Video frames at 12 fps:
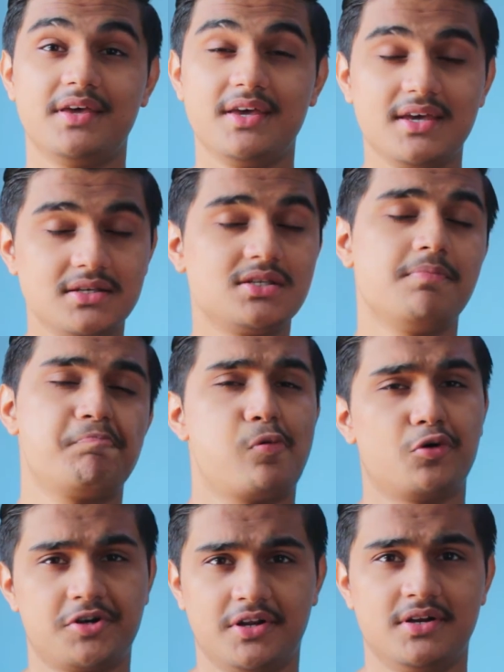is
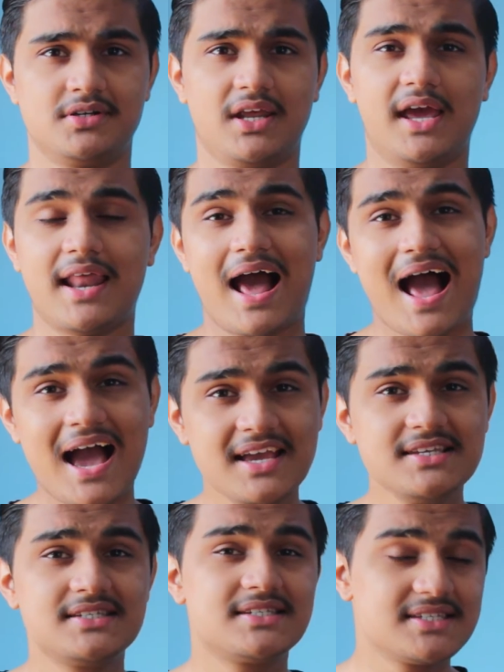important, and I
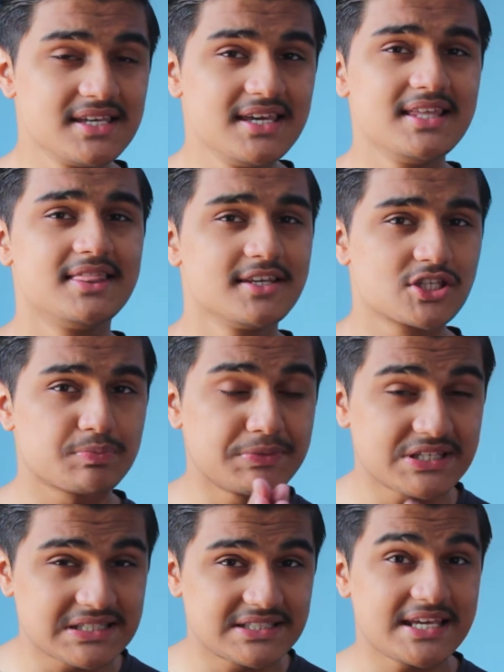see this
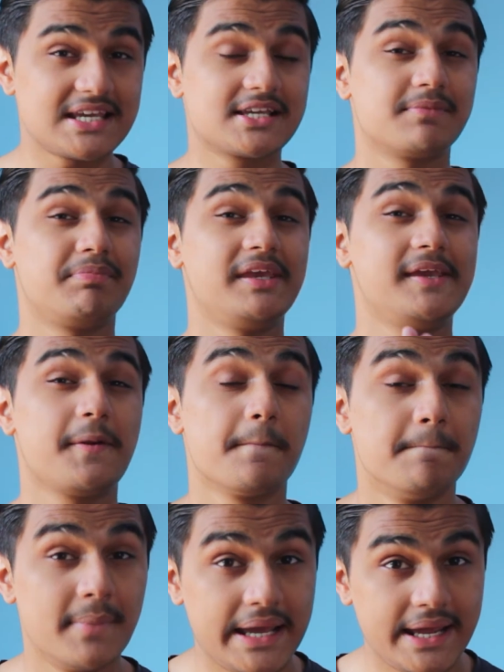mistake
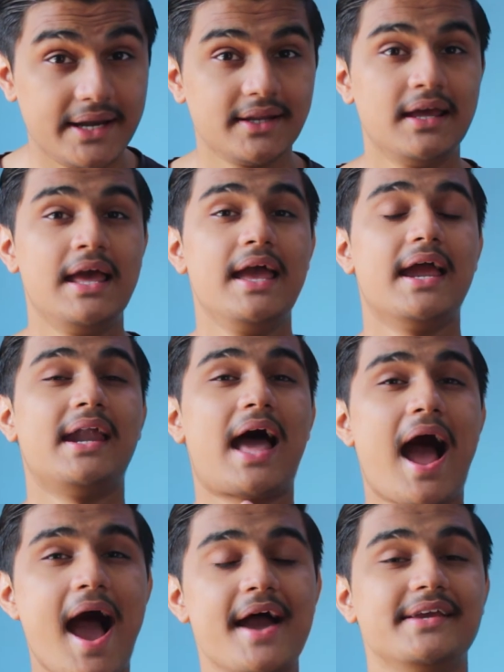being made, and
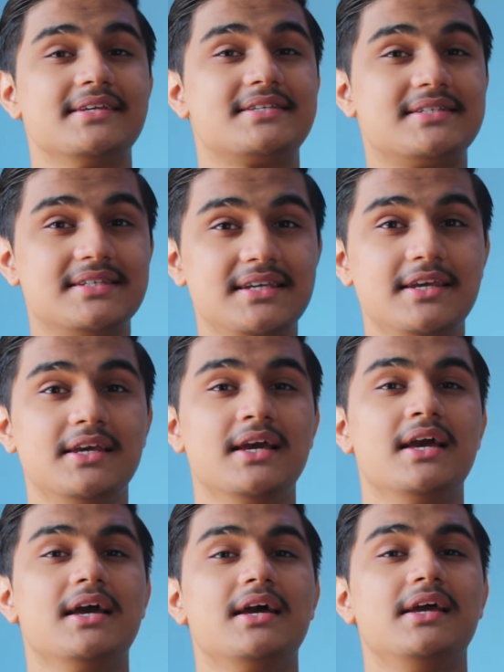I see
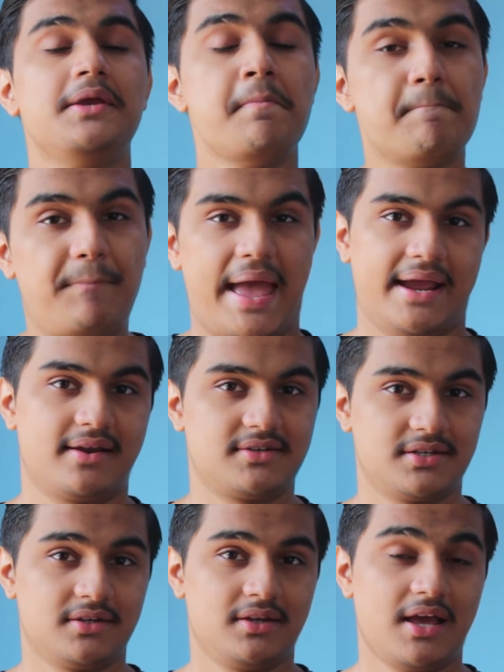
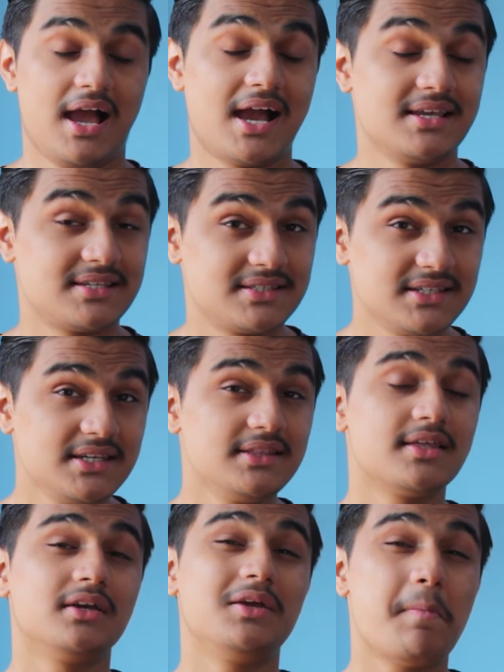impact. I see the